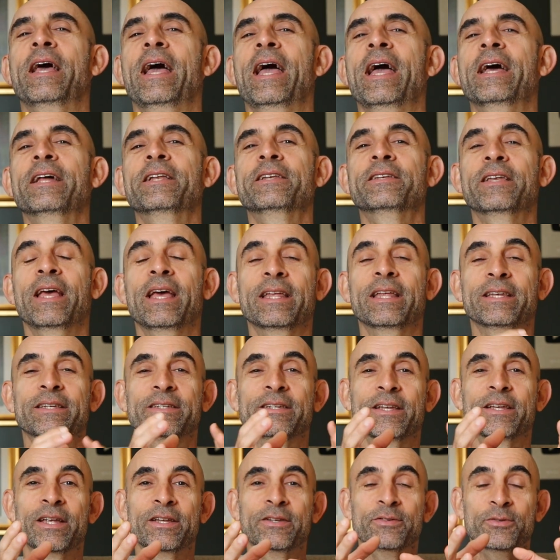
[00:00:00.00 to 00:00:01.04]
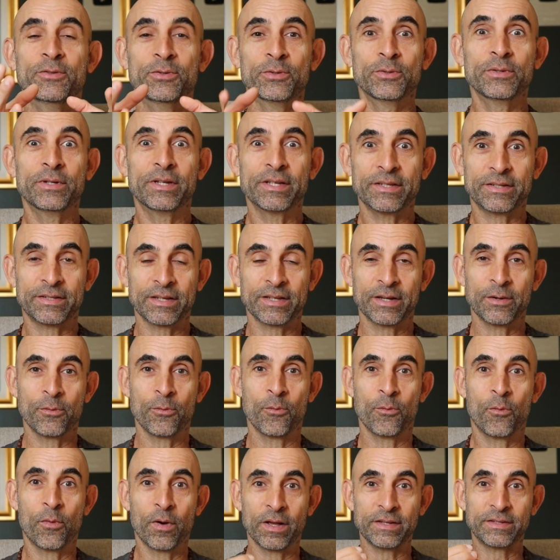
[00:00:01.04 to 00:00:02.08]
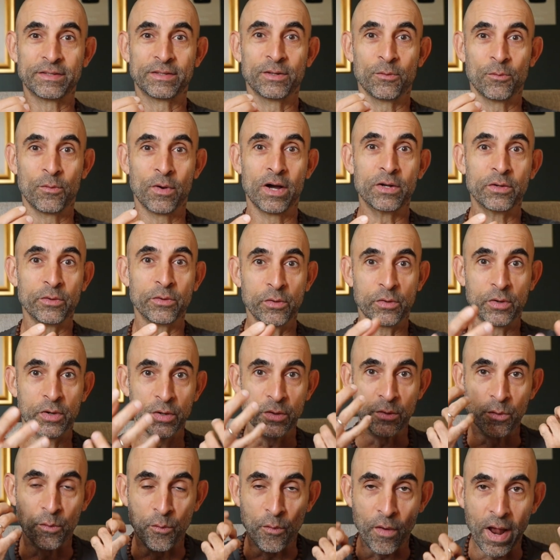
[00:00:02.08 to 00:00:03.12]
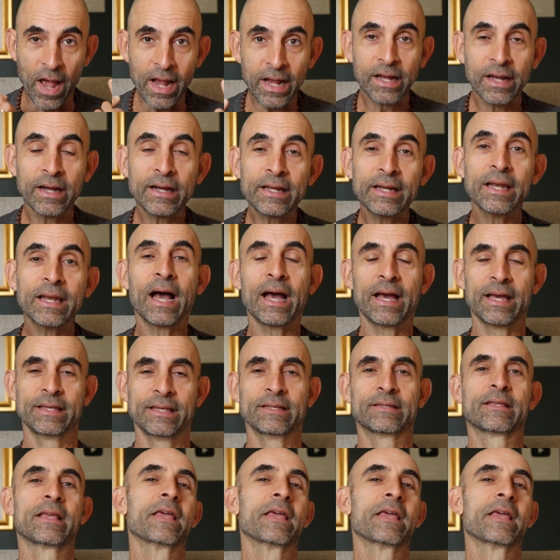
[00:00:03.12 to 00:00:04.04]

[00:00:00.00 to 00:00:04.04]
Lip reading: And Judas was the one who could recognize